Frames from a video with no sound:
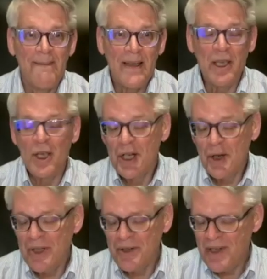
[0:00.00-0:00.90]
You
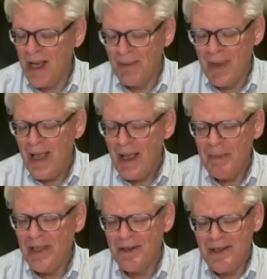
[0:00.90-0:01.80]
know,
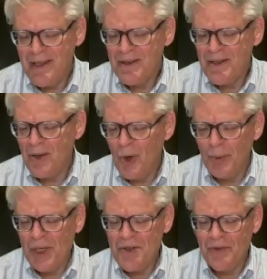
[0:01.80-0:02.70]
there's a whole
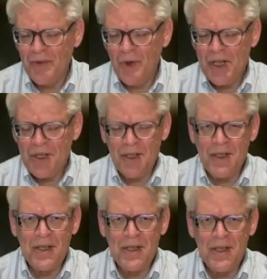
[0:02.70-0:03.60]
bunch of questions
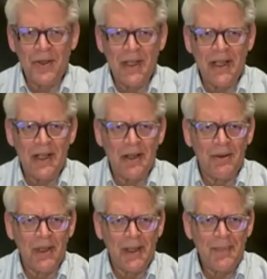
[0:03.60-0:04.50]
still that are,
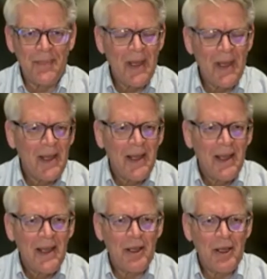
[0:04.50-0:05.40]

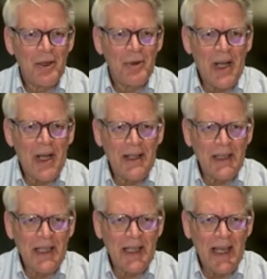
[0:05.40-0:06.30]
right on the
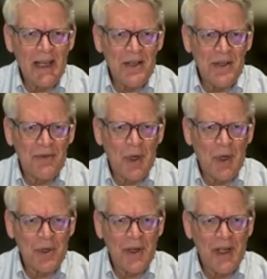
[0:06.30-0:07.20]
leading edge of what we're
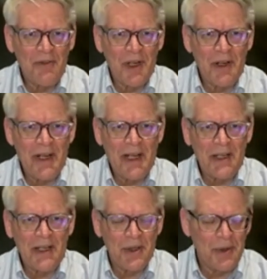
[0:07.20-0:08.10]
trying to figure out how to
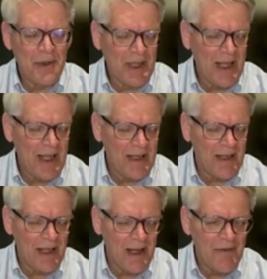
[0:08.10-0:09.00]
do.
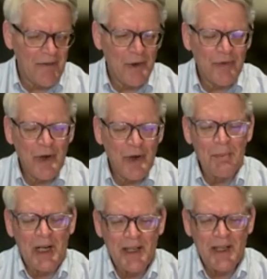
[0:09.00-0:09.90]
And for
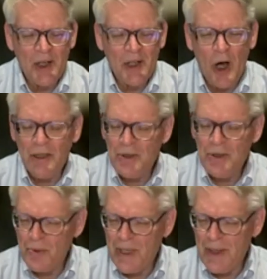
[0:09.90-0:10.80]
anybody on the call
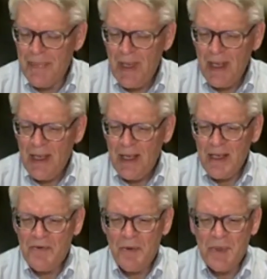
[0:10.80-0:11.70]
who is
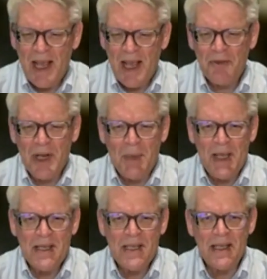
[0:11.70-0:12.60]
from Stanford
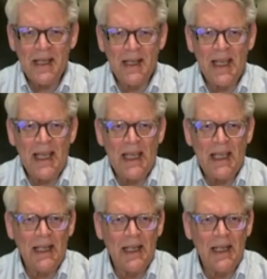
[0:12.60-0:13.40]
MS&E,